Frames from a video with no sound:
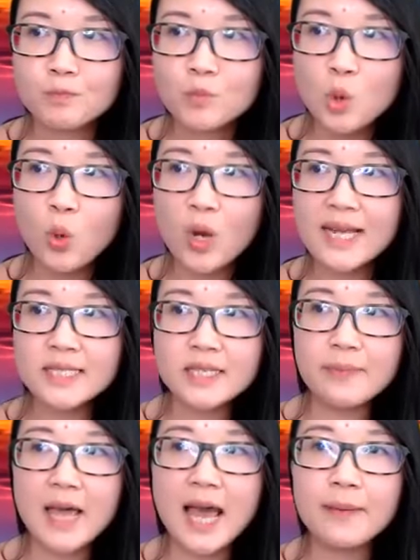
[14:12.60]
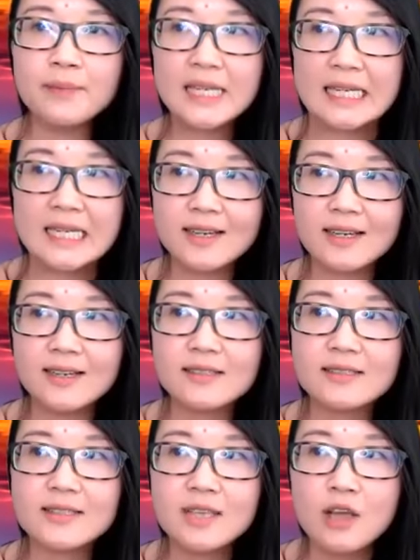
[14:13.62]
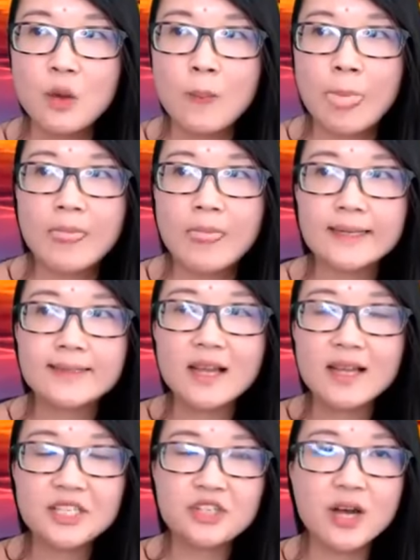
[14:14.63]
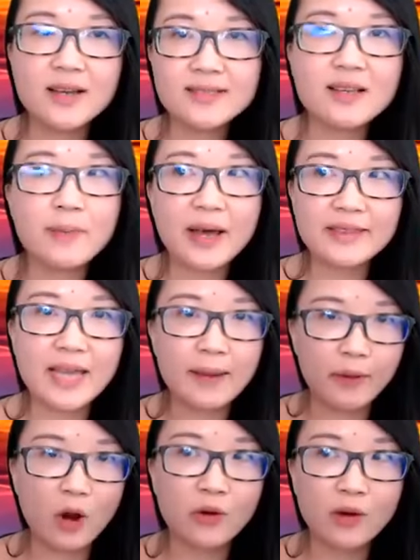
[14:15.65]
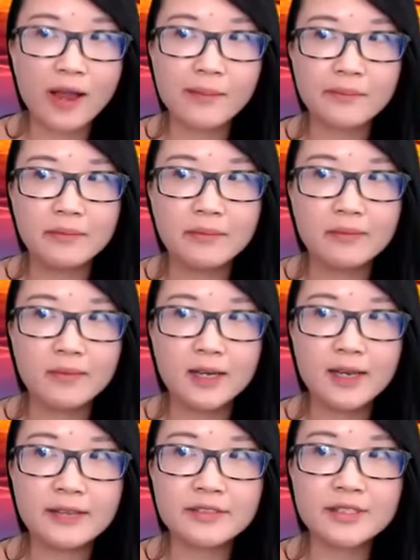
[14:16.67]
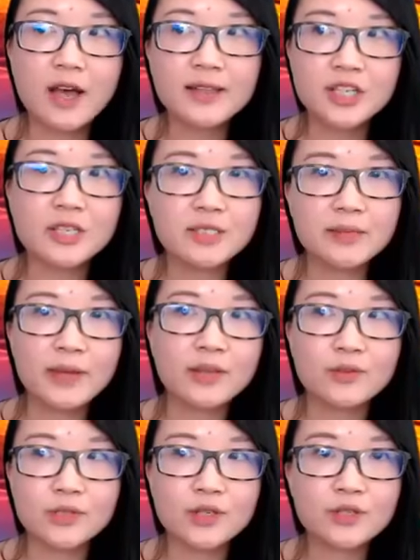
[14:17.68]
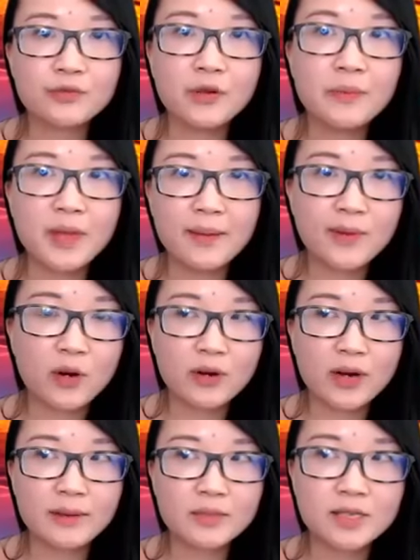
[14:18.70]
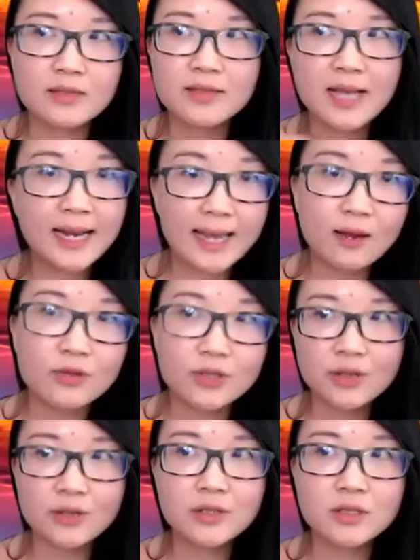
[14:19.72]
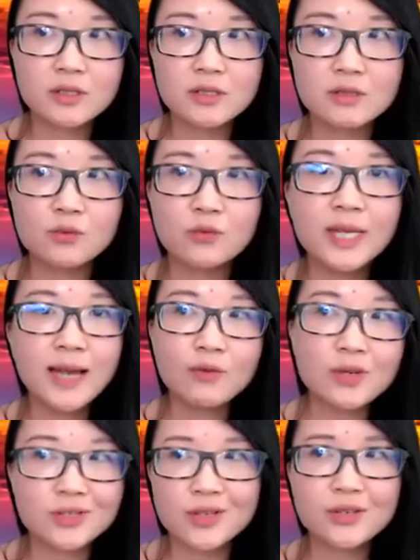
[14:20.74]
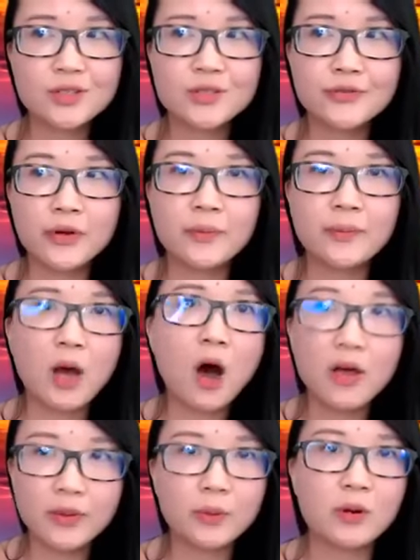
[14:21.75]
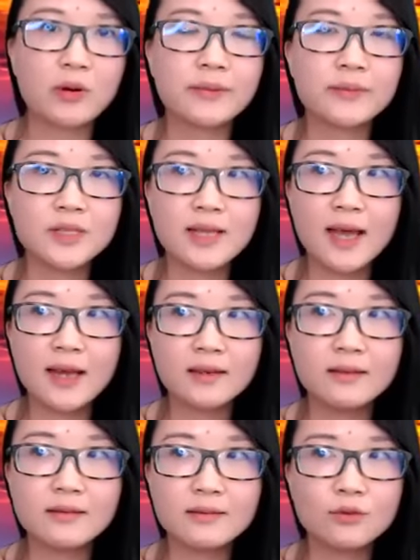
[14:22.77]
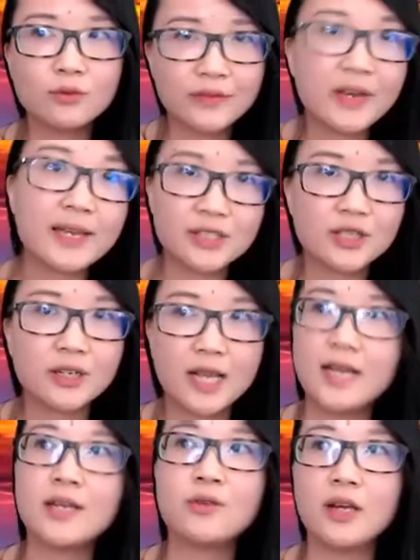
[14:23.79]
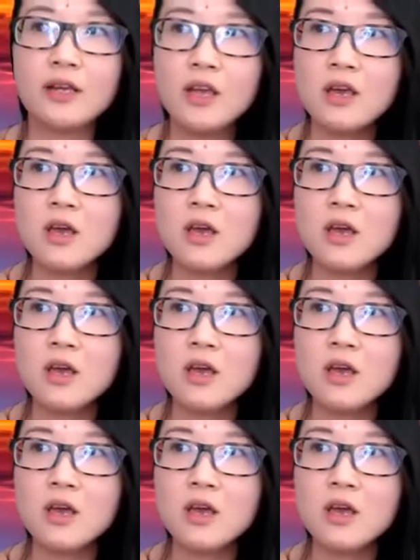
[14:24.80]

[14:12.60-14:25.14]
What ends up happening is it's not just about that program. It's not just about the results from that program, because we get results from all the programs that we've entered anyway.